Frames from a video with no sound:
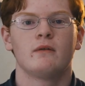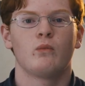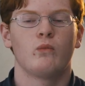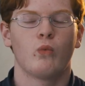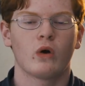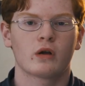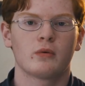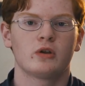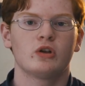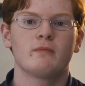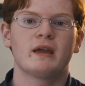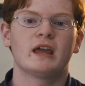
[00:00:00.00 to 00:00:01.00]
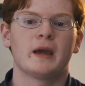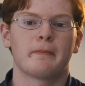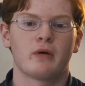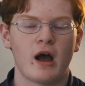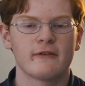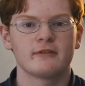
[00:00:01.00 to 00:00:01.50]
work where you're making a
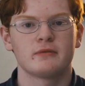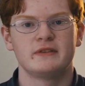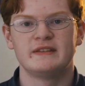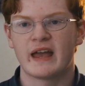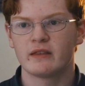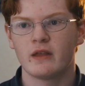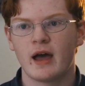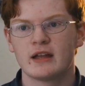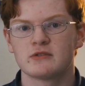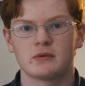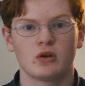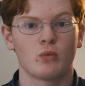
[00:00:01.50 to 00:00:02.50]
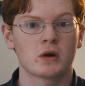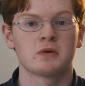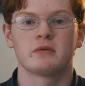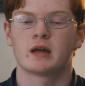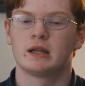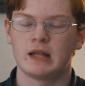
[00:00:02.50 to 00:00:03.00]
profit with deadlines, where you're working
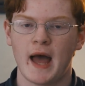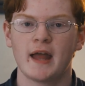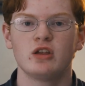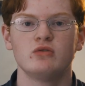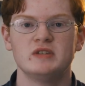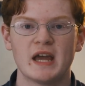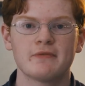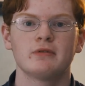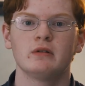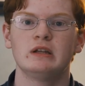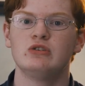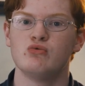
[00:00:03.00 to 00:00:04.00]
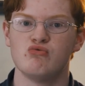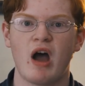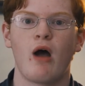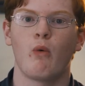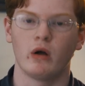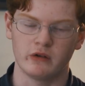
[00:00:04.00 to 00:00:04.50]
with a client. You definitely do
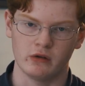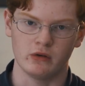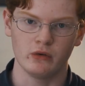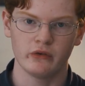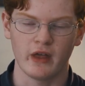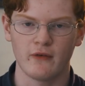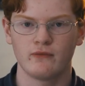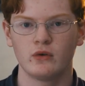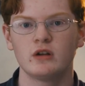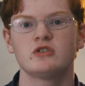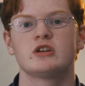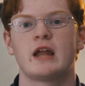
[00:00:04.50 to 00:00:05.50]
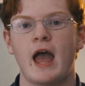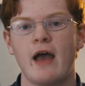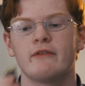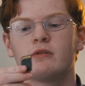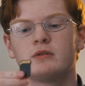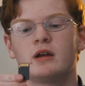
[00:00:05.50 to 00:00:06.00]
not want to lose that footage, and
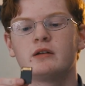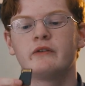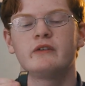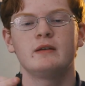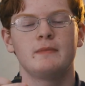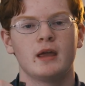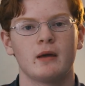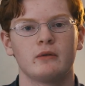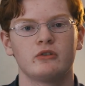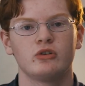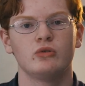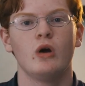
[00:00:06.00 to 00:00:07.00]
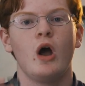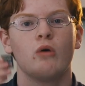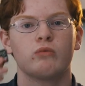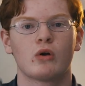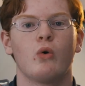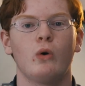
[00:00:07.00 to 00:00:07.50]
having redundancy, being able to
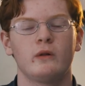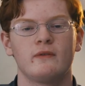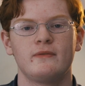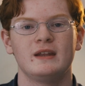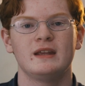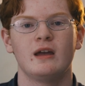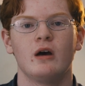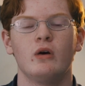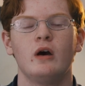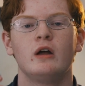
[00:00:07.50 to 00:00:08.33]
record the video